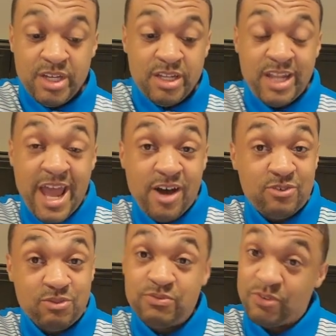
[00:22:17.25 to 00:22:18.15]
Now,
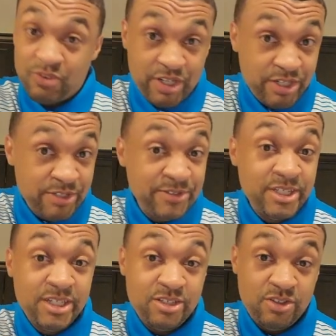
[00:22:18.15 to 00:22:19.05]
for real,
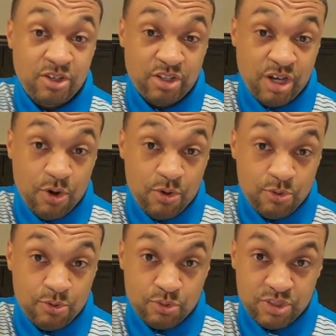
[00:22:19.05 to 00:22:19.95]
you know, the
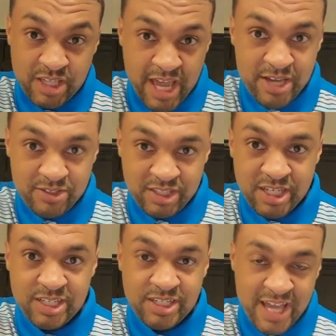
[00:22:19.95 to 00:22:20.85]
whole scale
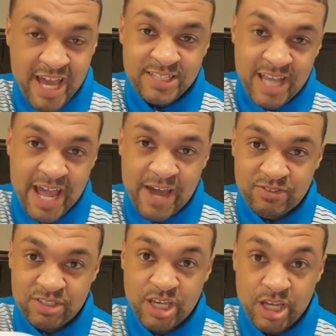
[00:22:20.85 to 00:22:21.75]
thing. Yes, I have a
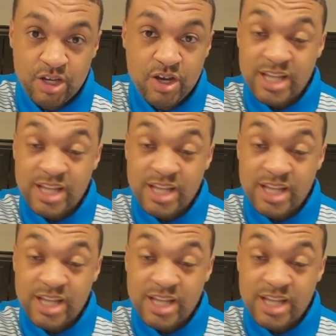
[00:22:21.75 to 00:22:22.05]
scale.